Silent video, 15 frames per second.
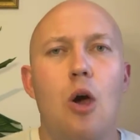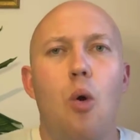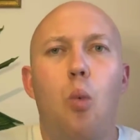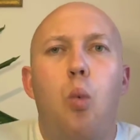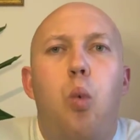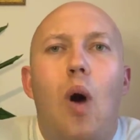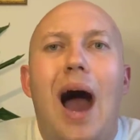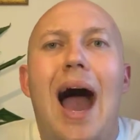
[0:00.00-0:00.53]

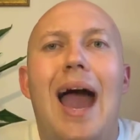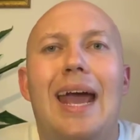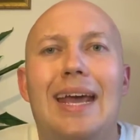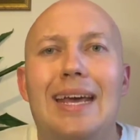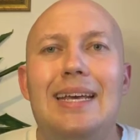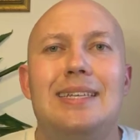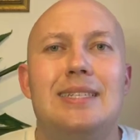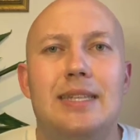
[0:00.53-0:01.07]
Why
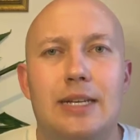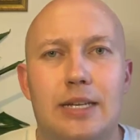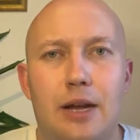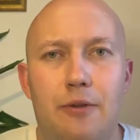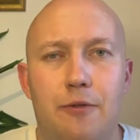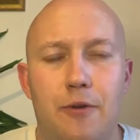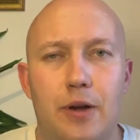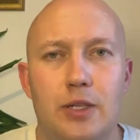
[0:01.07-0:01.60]
is the
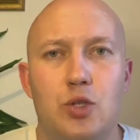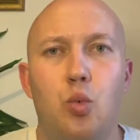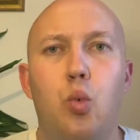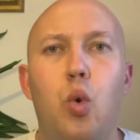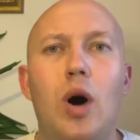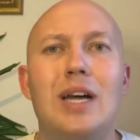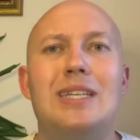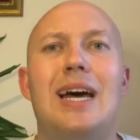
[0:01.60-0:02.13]
difference?
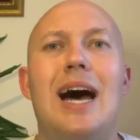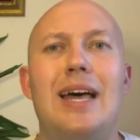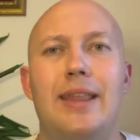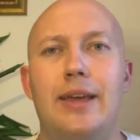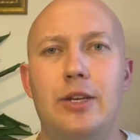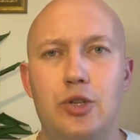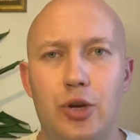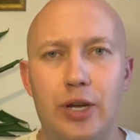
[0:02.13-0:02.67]
What are
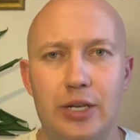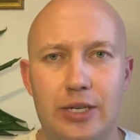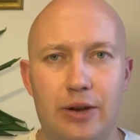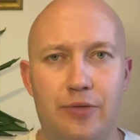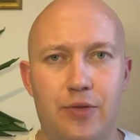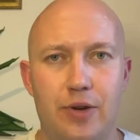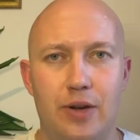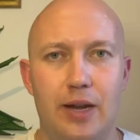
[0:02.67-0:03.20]
they doing
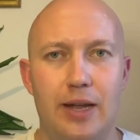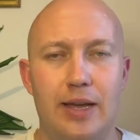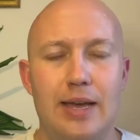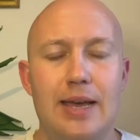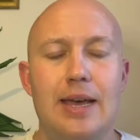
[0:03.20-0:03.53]
differently?